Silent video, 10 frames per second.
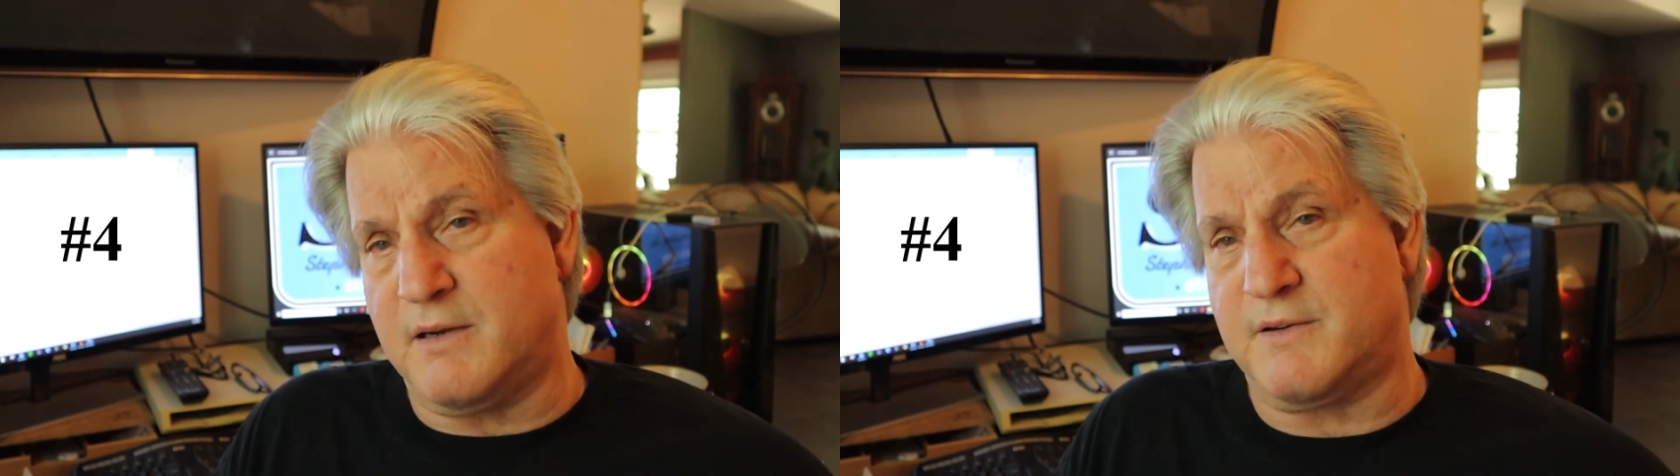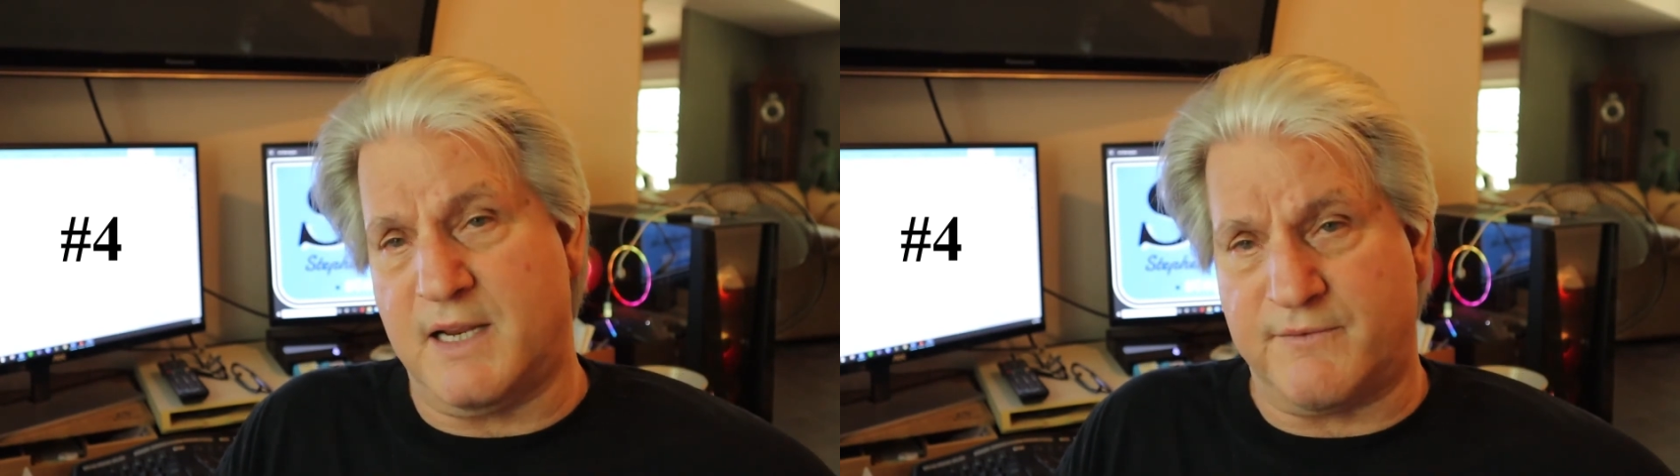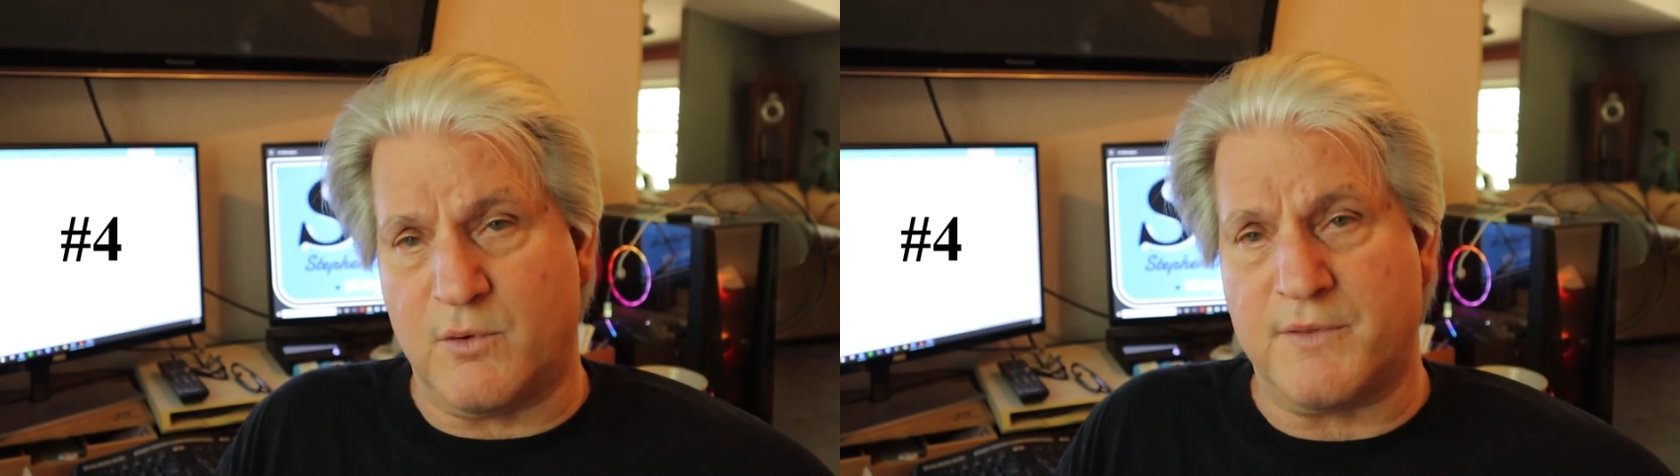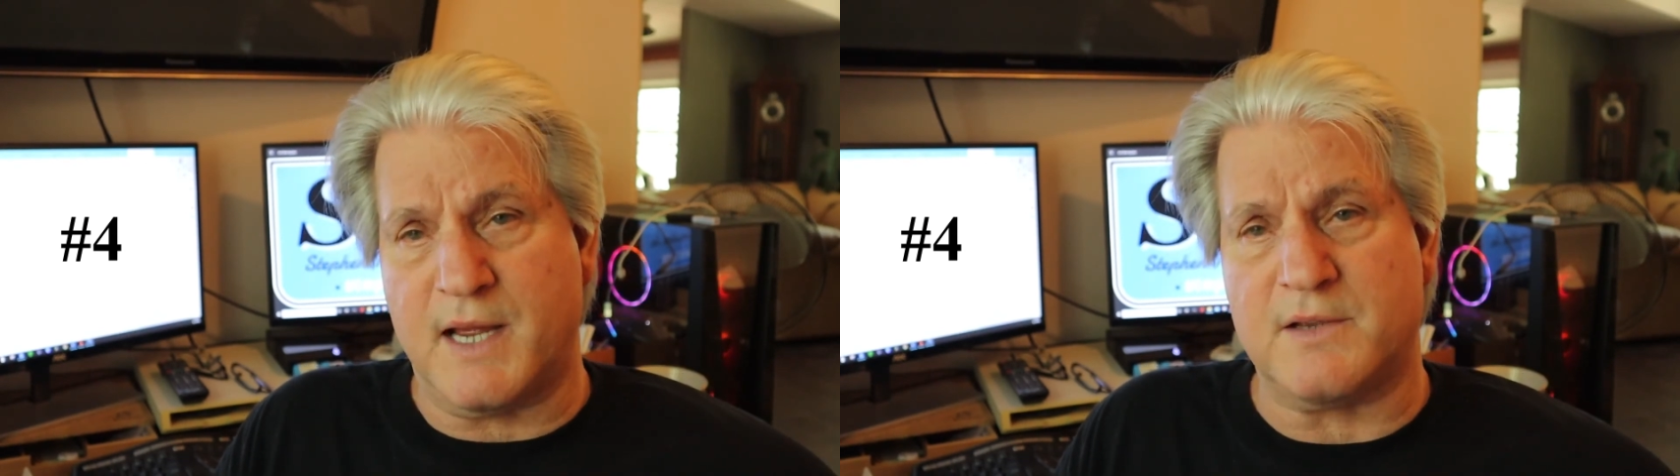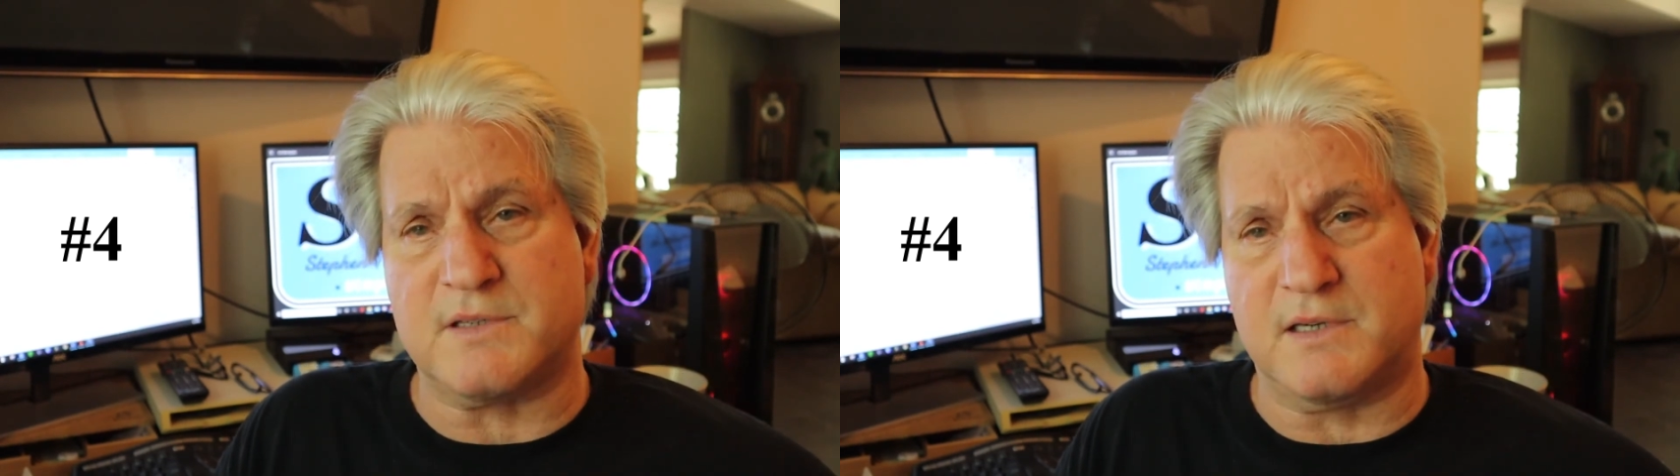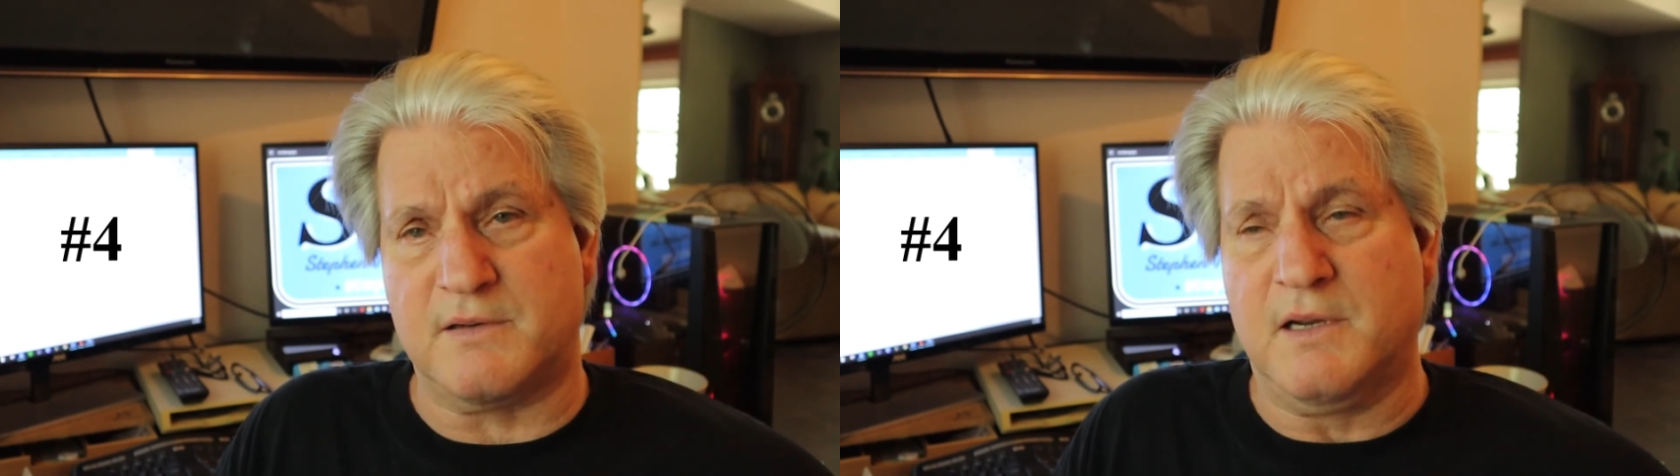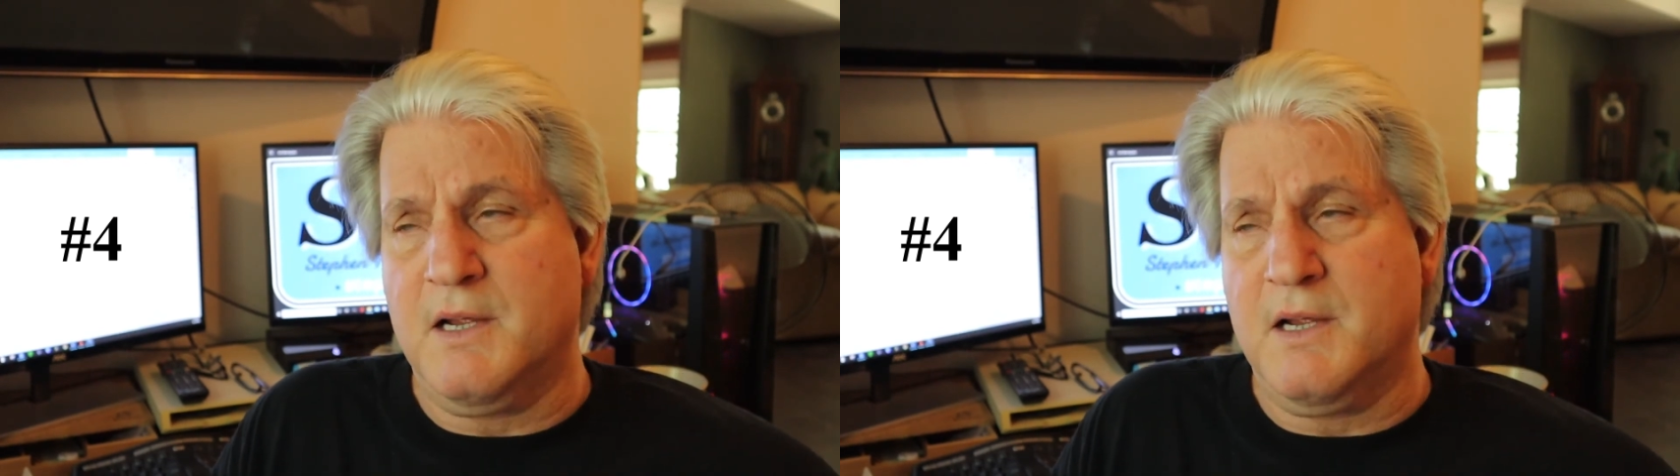You take 4,000